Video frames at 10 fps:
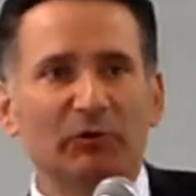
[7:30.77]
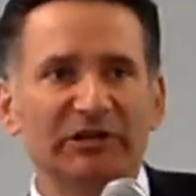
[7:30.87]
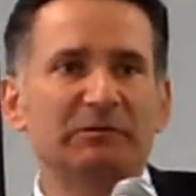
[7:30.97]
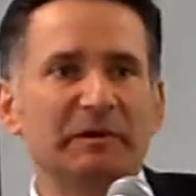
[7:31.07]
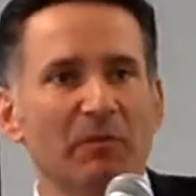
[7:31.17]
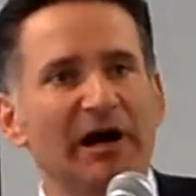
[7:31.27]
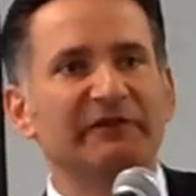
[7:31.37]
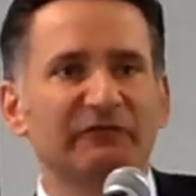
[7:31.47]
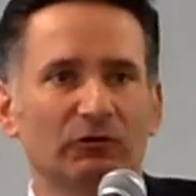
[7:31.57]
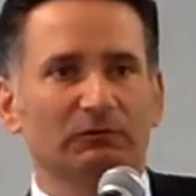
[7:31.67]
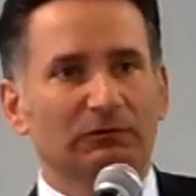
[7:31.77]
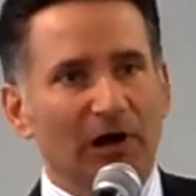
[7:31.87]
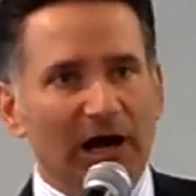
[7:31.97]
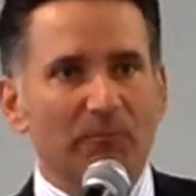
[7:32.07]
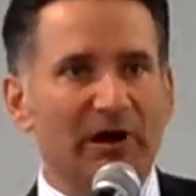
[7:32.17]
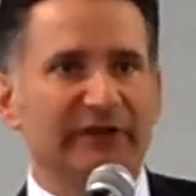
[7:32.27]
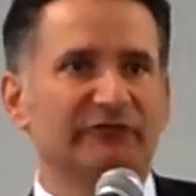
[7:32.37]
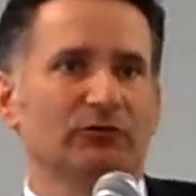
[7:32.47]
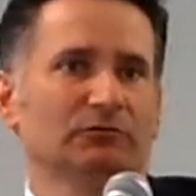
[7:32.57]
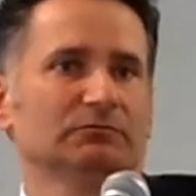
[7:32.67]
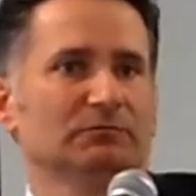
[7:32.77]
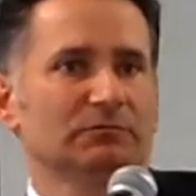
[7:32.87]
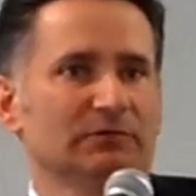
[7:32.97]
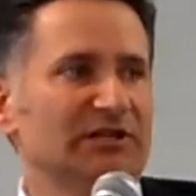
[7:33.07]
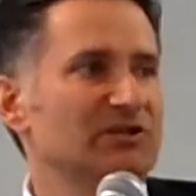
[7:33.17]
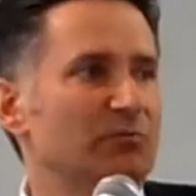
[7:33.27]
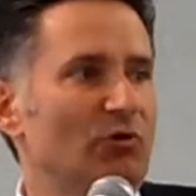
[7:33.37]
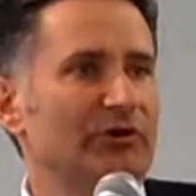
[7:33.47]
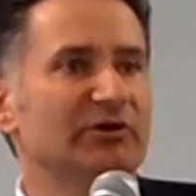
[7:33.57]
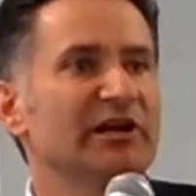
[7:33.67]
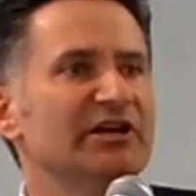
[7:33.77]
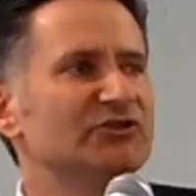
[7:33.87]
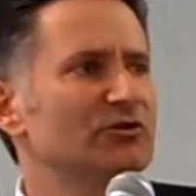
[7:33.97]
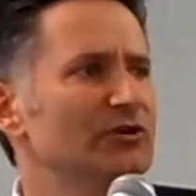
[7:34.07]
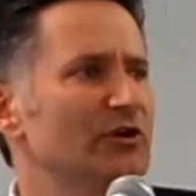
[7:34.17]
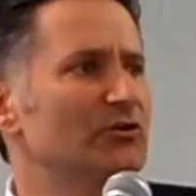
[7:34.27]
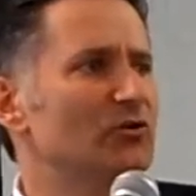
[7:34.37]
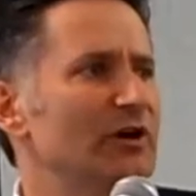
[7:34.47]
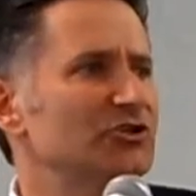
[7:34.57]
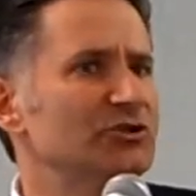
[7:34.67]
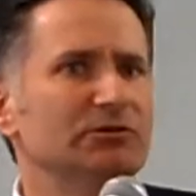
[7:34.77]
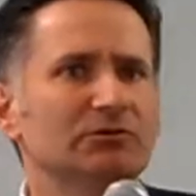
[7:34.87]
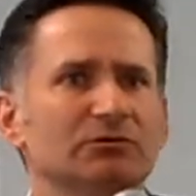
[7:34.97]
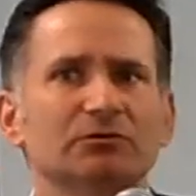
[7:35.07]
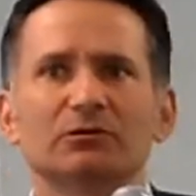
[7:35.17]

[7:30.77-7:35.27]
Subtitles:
People need to be mindful. I'm mindful. That's important. Is there another question?